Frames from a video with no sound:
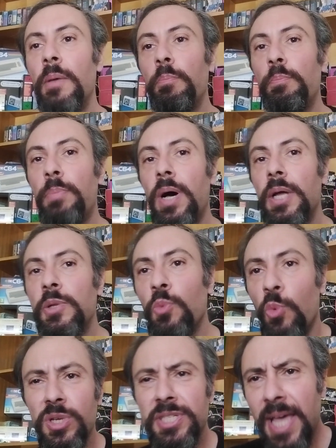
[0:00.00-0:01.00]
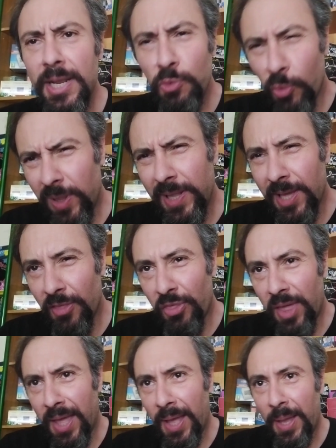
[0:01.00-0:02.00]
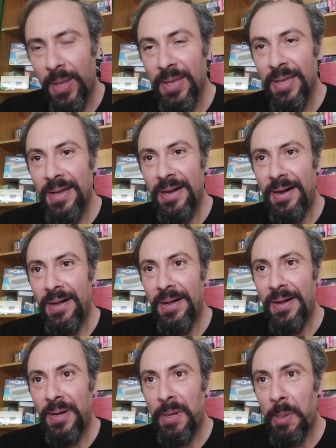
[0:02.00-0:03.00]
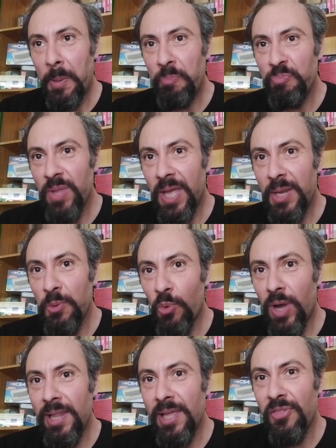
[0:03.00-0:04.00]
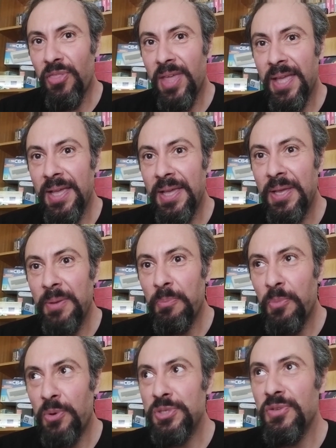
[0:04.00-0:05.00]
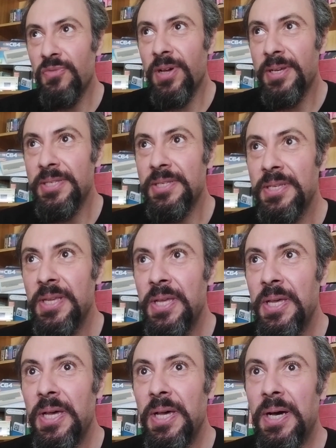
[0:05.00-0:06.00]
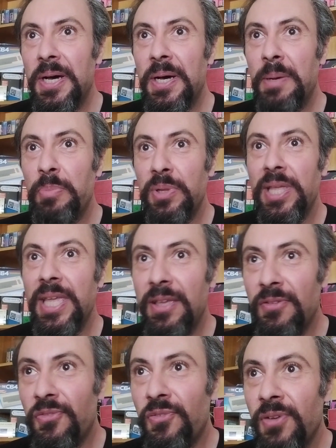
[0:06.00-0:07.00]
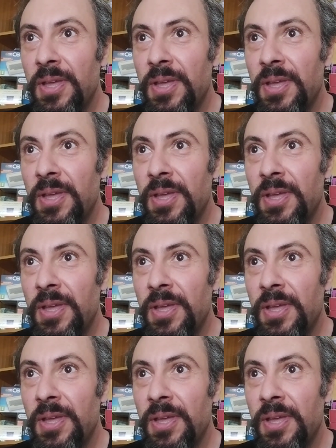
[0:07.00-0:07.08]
But was that really a thing? And while I think most of us believe